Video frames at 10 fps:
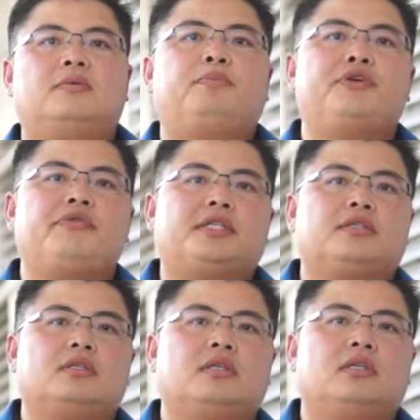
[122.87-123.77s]
period
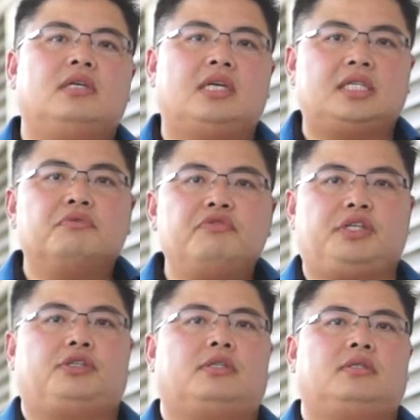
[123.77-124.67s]
is
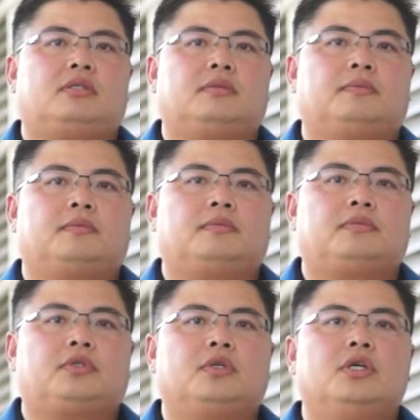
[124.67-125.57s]
reached.
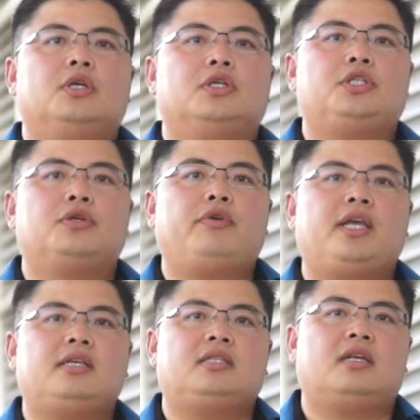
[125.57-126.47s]

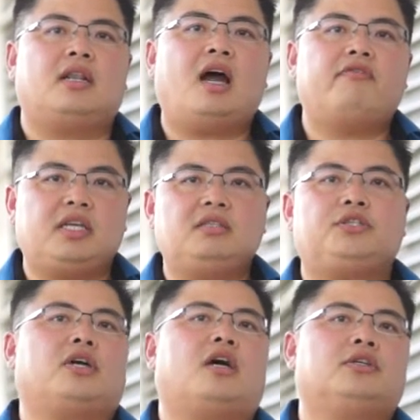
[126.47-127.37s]
During the larval
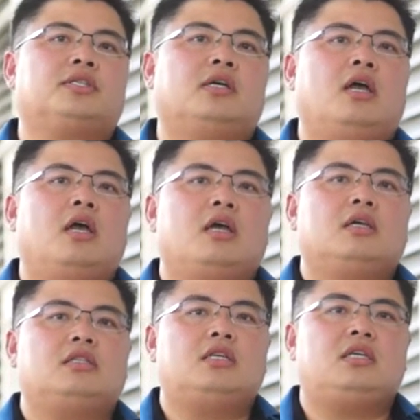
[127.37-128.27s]
installs,
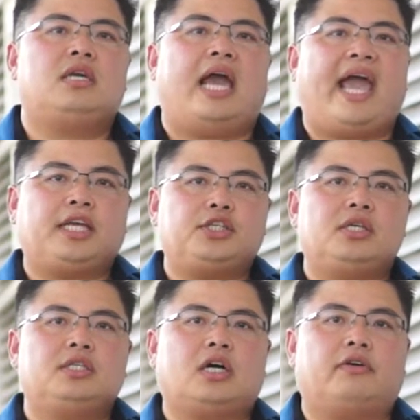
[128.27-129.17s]
the
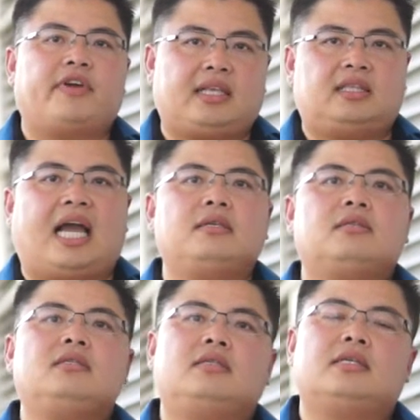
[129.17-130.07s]
actions of
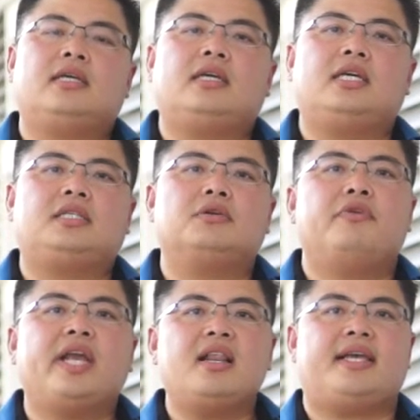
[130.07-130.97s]
ecdysons is
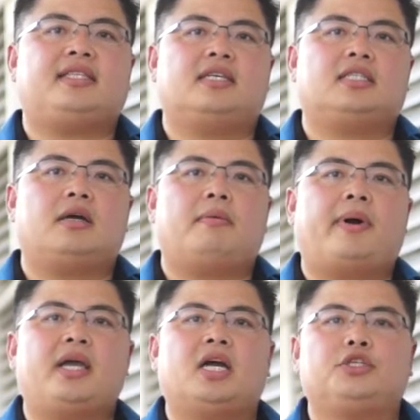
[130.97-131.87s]
regulated
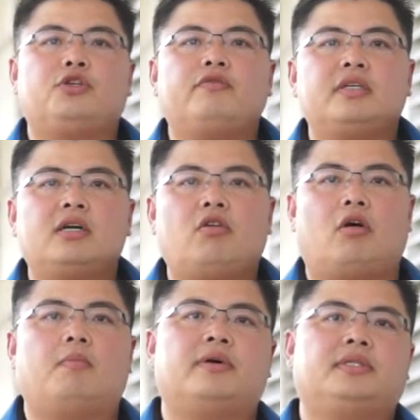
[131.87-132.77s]
by a juvenile
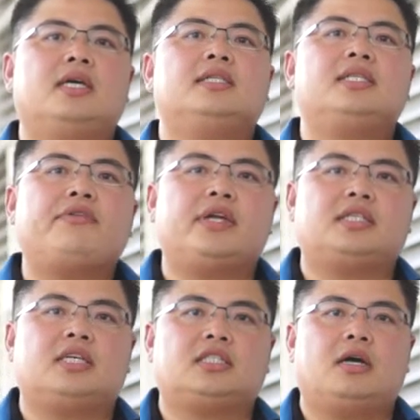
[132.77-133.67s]
hormone
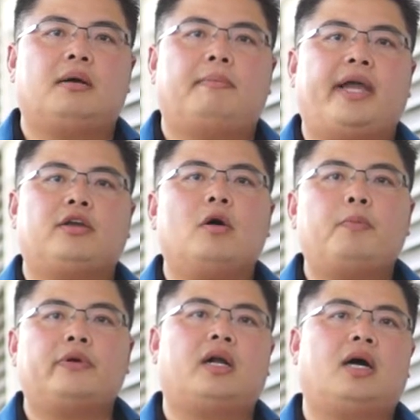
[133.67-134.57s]
secreted by
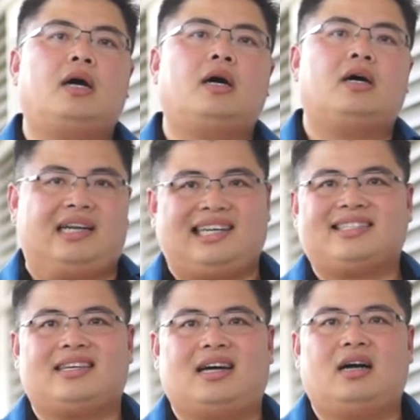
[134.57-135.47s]
corpora
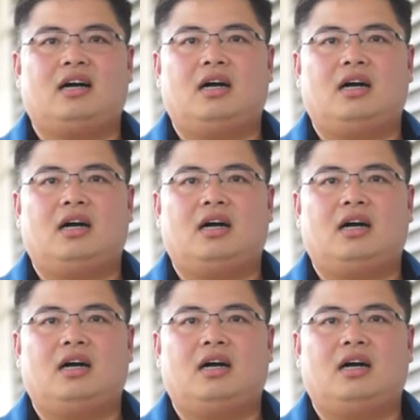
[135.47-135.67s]
allata.